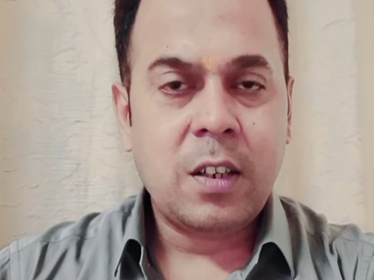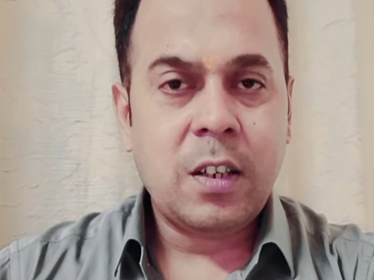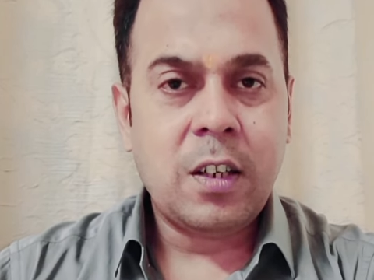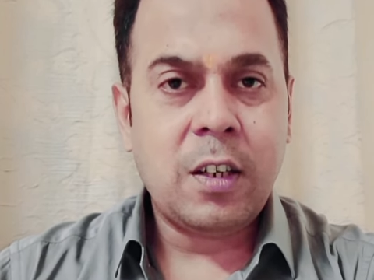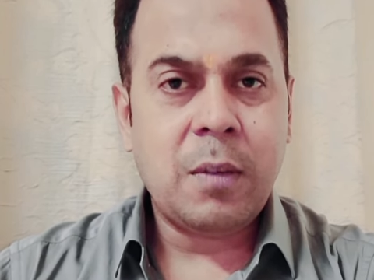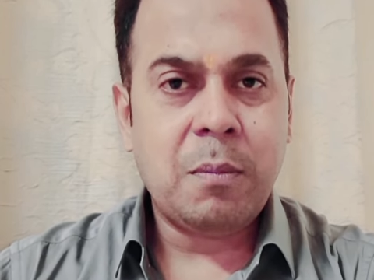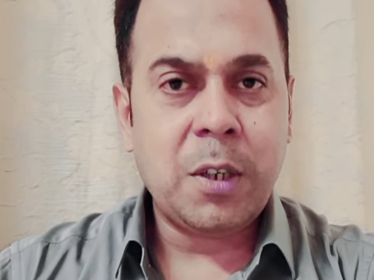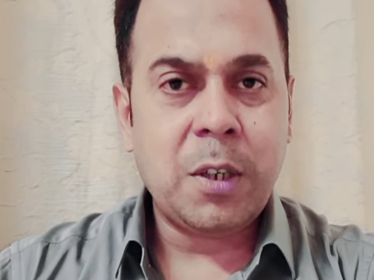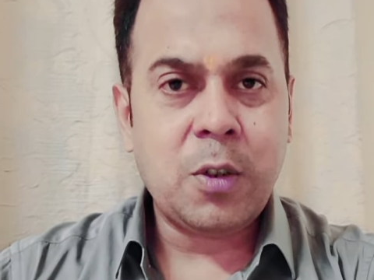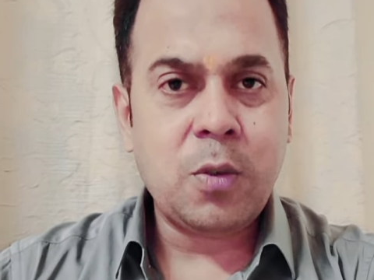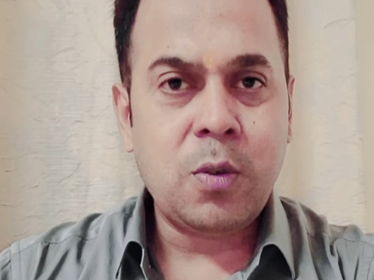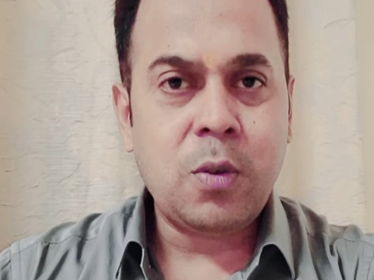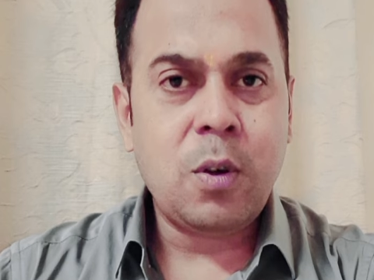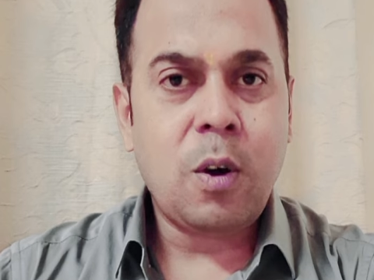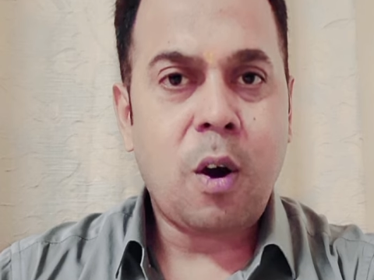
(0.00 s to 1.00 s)
Number
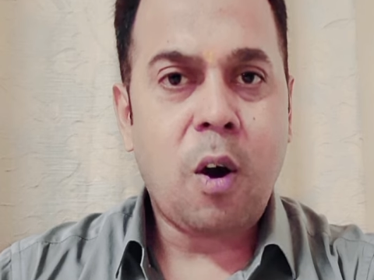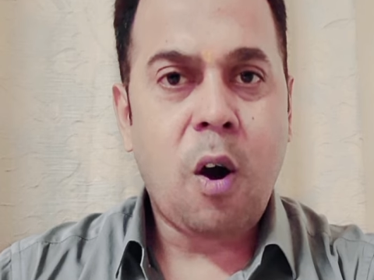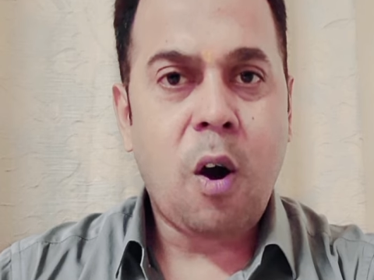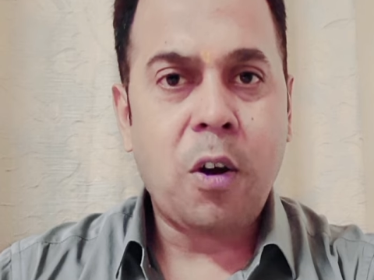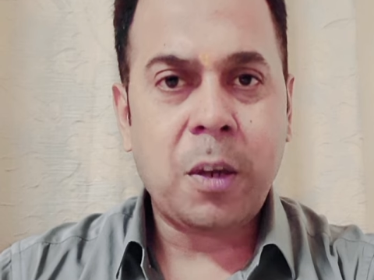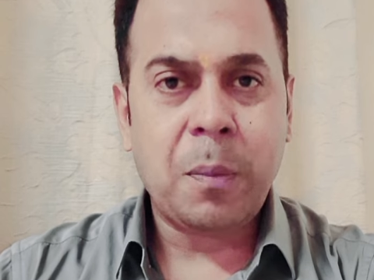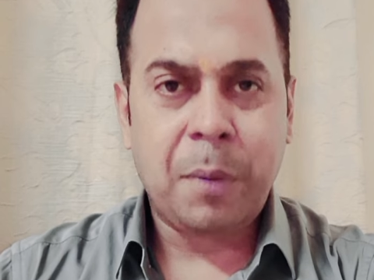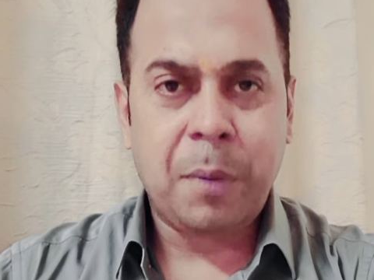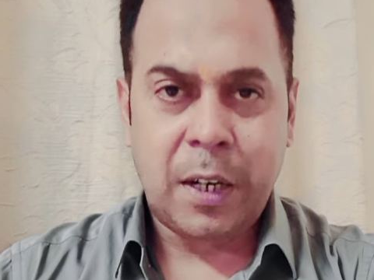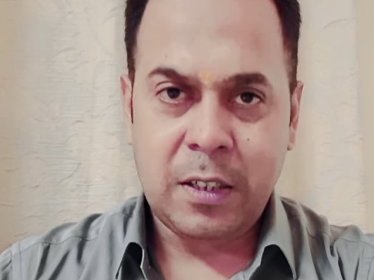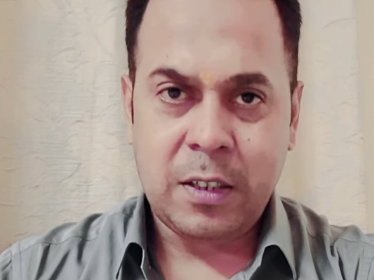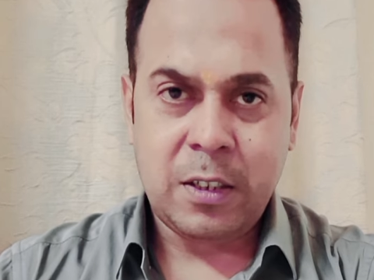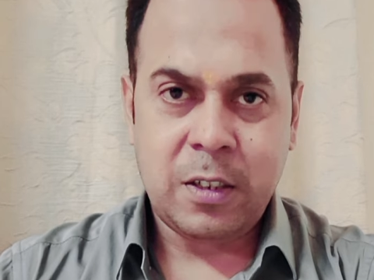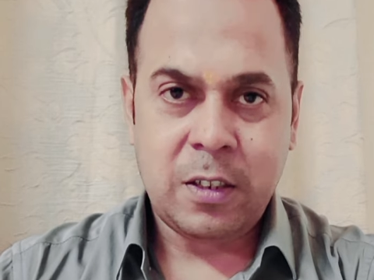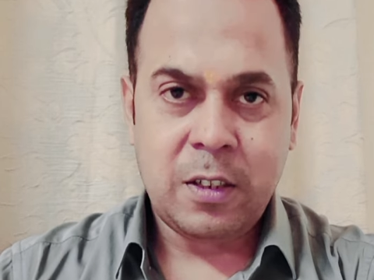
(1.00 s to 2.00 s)
2,
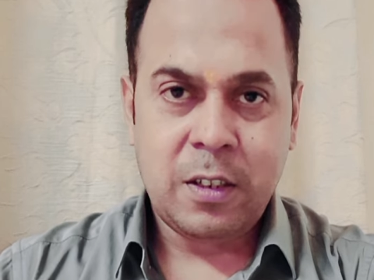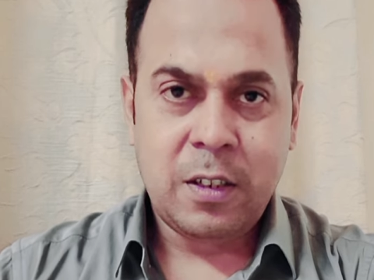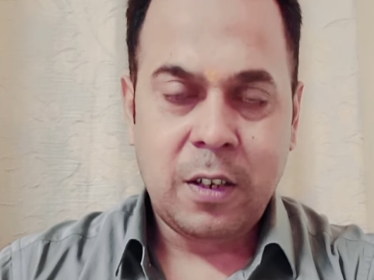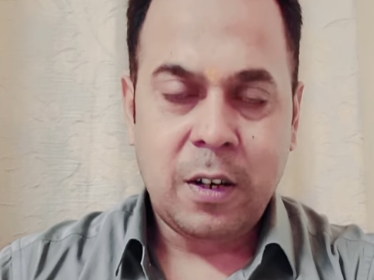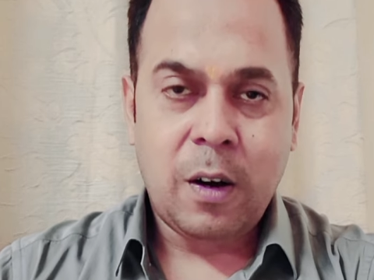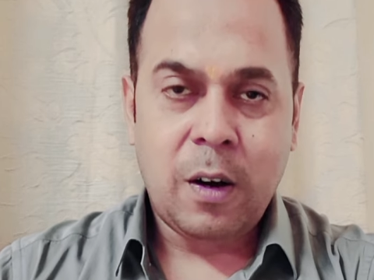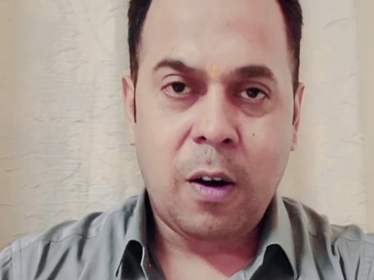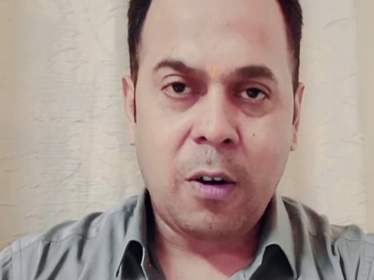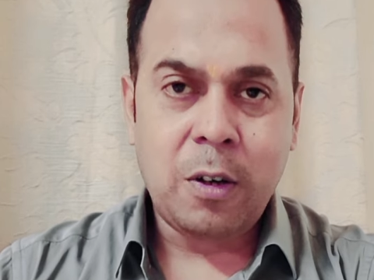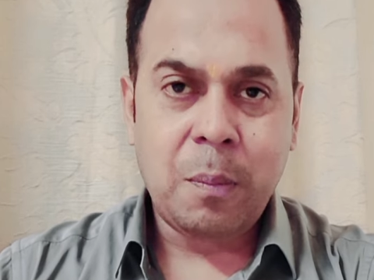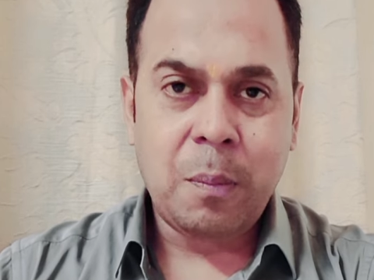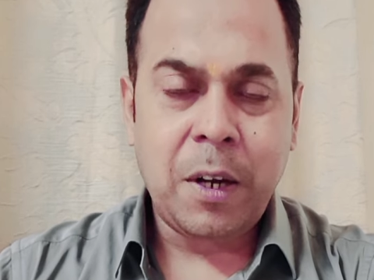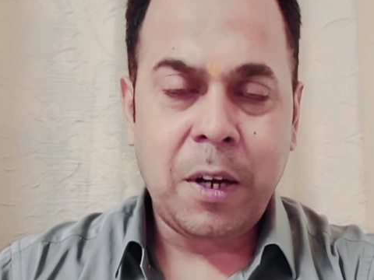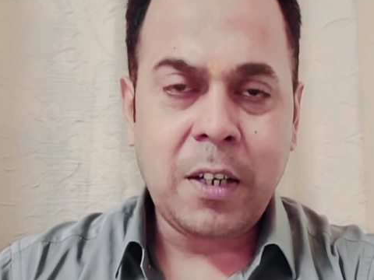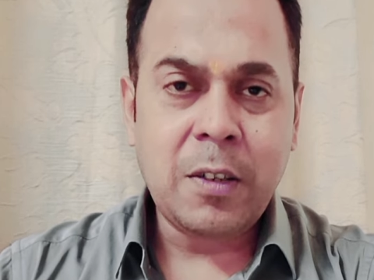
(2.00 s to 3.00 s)
occupant.
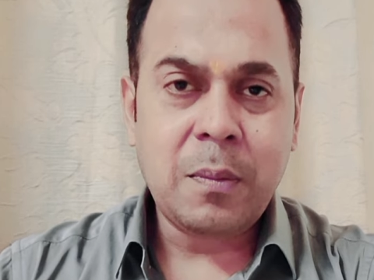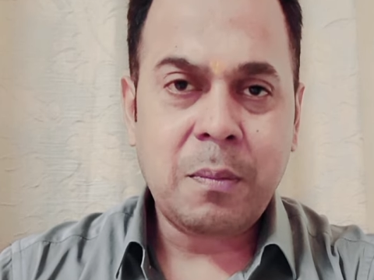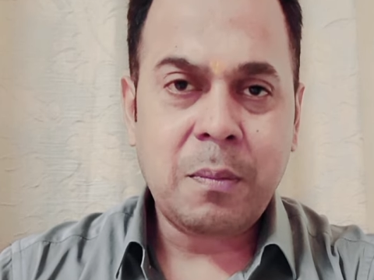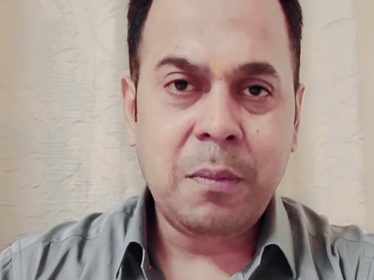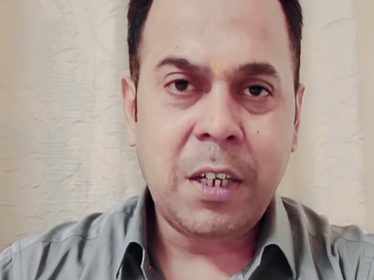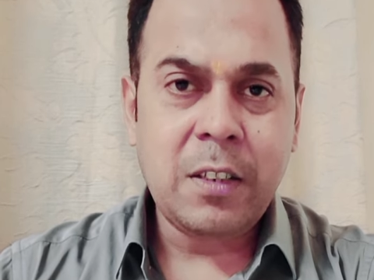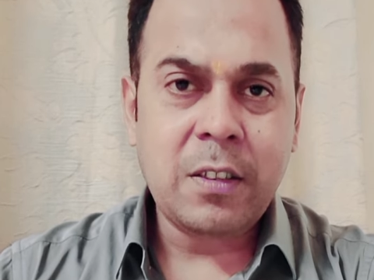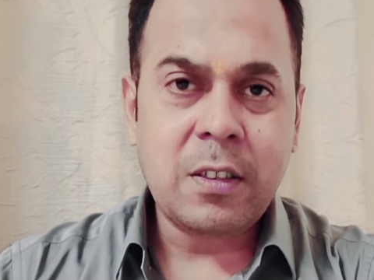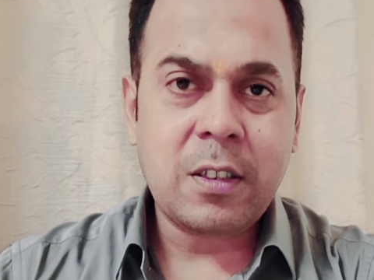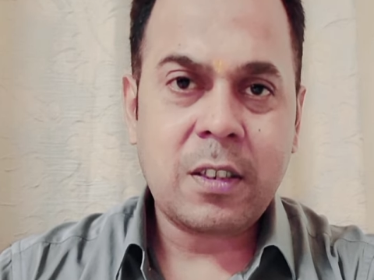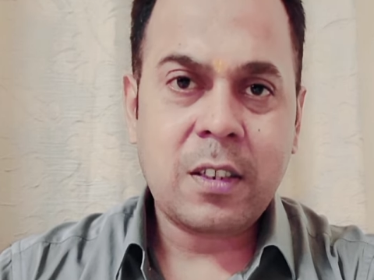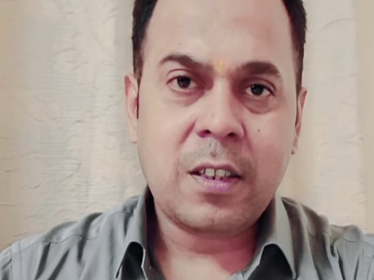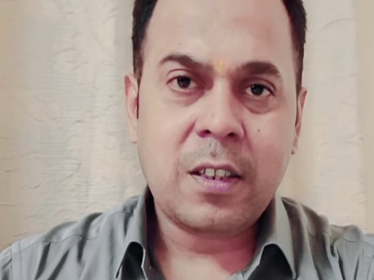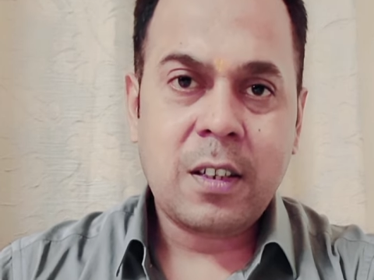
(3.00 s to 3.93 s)
Occupant means